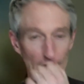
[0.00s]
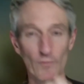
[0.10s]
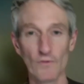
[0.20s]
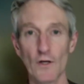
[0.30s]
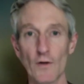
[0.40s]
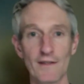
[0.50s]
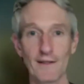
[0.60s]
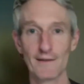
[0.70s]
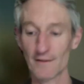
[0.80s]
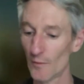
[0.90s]
So
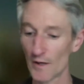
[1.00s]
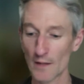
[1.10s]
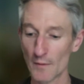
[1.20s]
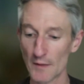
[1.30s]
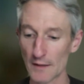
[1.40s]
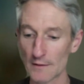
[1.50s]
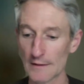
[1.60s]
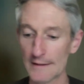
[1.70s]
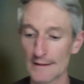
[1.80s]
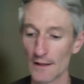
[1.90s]
there's not many of them about.
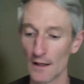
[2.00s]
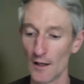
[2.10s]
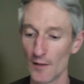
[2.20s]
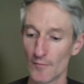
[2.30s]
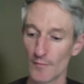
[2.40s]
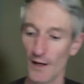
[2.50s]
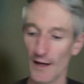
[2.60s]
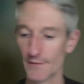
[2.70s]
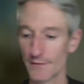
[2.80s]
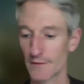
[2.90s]

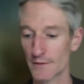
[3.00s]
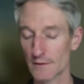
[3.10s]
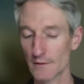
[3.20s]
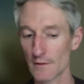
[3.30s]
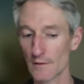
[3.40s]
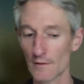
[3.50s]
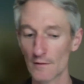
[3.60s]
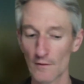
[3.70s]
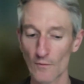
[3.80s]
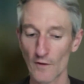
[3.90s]
And
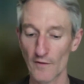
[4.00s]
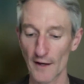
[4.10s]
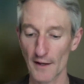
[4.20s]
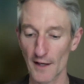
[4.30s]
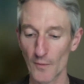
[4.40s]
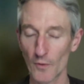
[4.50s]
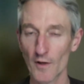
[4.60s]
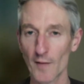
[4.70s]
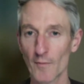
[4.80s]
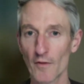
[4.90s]
we've had a couple
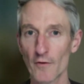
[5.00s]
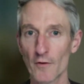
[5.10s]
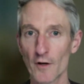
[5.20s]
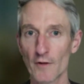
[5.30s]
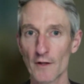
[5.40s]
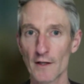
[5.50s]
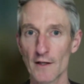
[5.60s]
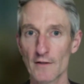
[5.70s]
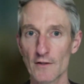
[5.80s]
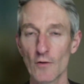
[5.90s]
come through over the
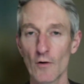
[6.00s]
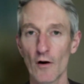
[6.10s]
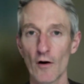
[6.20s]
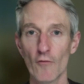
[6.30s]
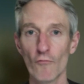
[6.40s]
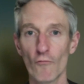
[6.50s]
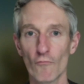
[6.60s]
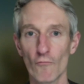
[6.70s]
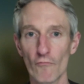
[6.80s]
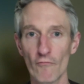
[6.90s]
years who are
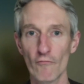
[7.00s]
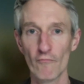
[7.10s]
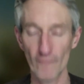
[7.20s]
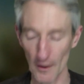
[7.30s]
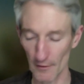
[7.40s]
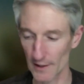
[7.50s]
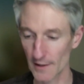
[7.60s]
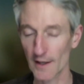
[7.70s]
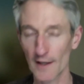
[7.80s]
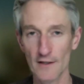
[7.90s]
very
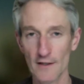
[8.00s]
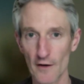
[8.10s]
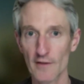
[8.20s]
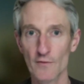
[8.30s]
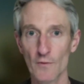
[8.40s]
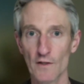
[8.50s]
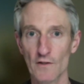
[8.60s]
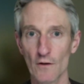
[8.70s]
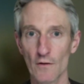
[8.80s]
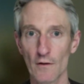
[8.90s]
engaged, very switched
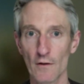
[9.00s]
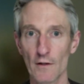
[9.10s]
on,